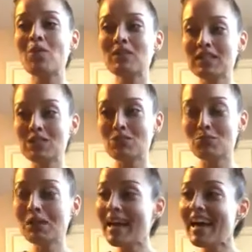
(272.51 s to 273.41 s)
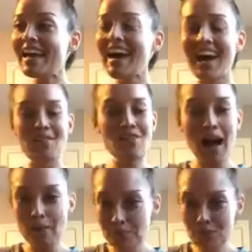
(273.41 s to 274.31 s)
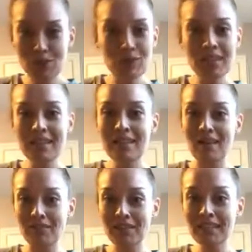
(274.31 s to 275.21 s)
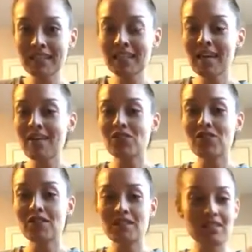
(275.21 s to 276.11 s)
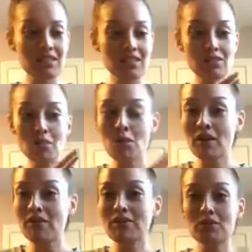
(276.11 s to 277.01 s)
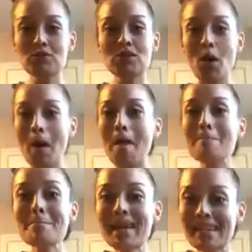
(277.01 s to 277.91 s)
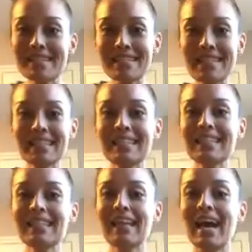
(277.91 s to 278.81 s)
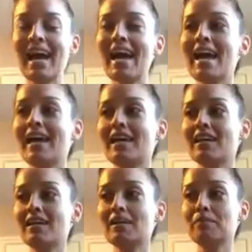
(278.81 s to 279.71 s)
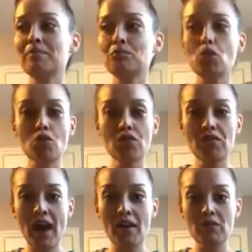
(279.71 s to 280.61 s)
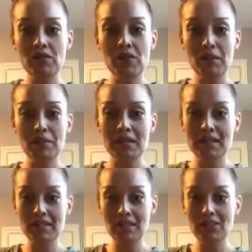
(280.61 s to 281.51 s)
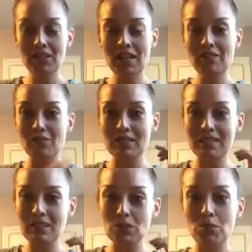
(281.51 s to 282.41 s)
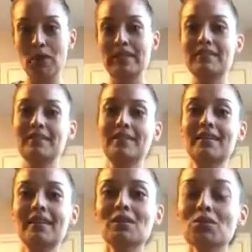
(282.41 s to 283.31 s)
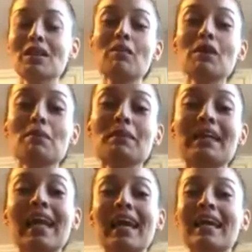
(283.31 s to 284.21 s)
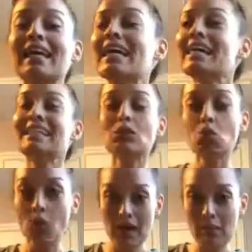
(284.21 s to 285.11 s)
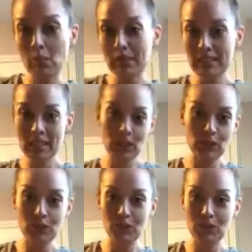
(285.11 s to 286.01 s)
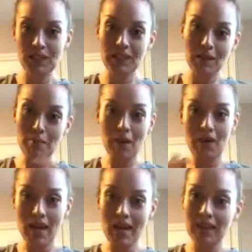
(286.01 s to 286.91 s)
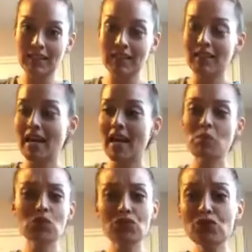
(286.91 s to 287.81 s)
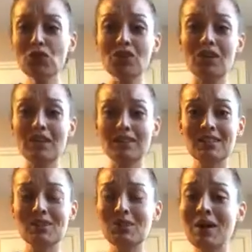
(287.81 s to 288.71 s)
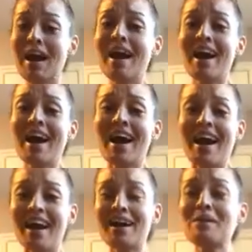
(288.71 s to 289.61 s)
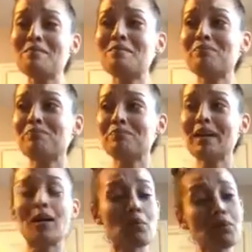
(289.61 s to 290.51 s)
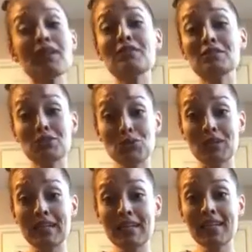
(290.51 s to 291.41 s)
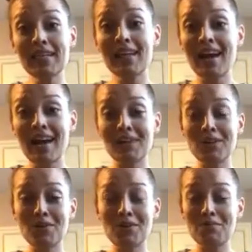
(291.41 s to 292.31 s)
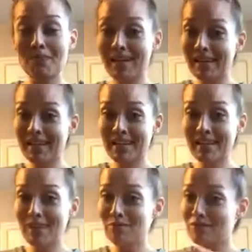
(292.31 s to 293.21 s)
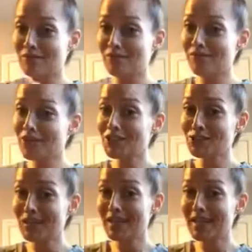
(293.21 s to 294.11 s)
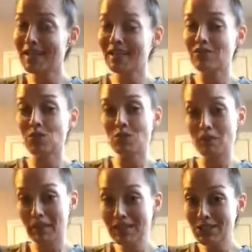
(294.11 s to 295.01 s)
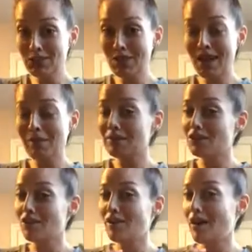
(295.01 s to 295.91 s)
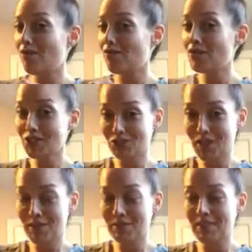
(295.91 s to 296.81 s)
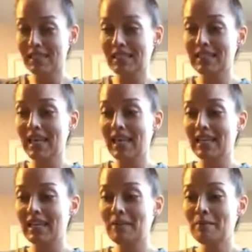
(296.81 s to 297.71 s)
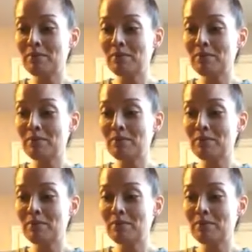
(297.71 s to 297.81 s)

with this new plan. I absolutely love it. The 0 point foods are amazing. Like, I had no fat refried beans yesterday for 0 points. Dude, that would have been like 20 points alone with the amount I had. And I was full. So I hope you guys are enjoying it. I know mine, I was a little frustrated. If you were on my Instagram and saw how frustrated I was, and